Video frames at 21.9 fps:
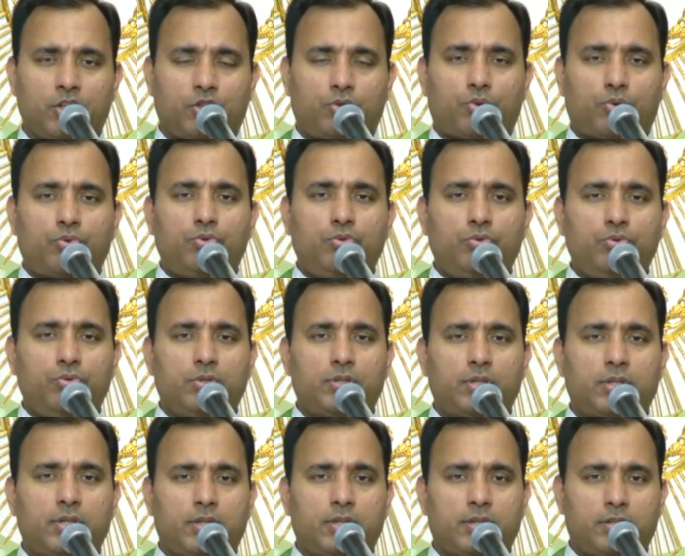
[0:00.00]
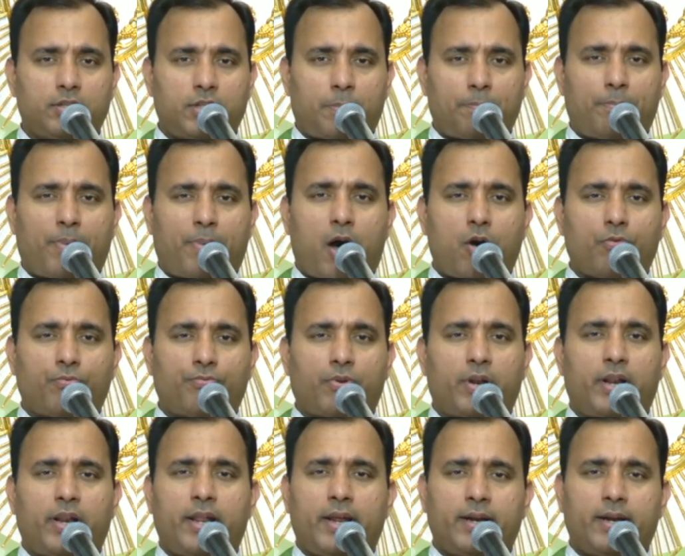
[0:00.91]
through the
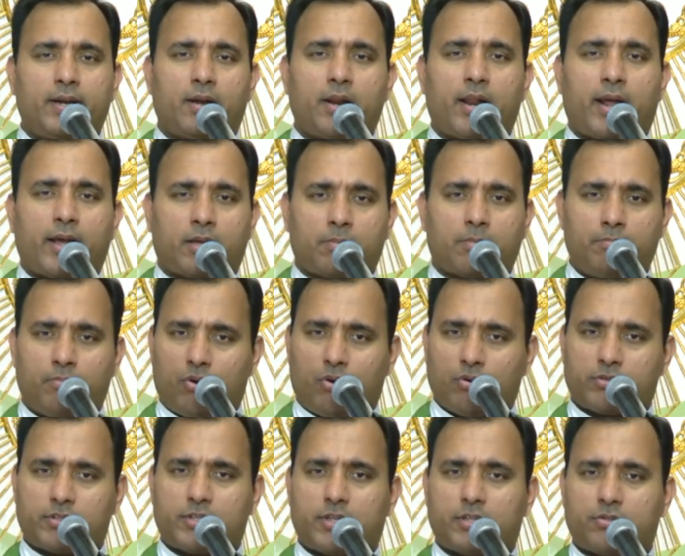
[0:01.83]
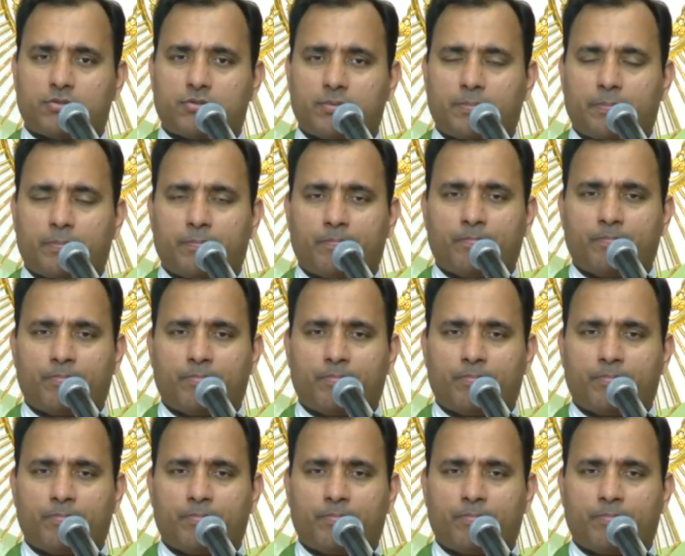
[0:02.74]
powerful leader like Moses.